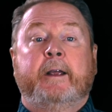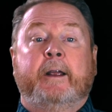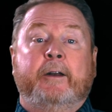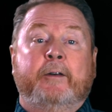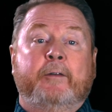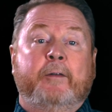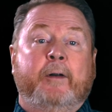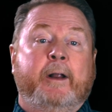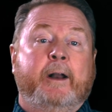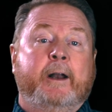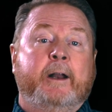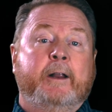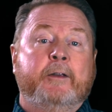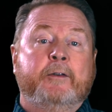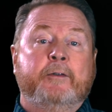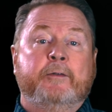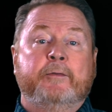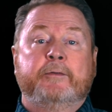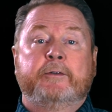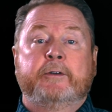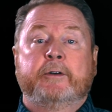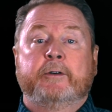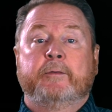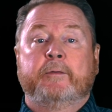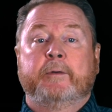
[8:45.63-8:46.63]
training you
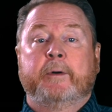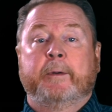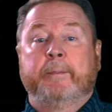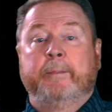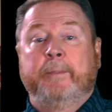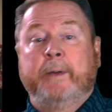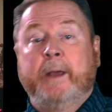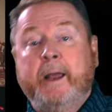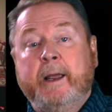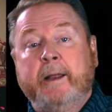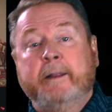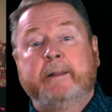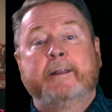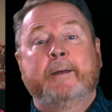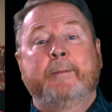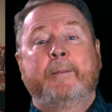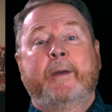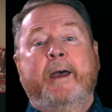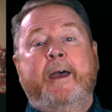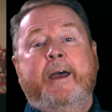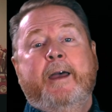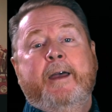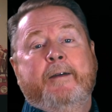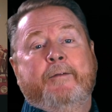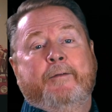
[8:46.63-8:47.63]
to repeat the
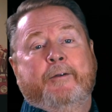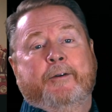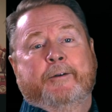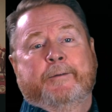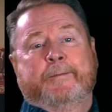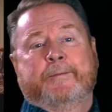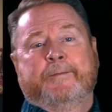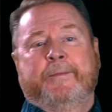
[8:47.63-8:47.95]
behavior.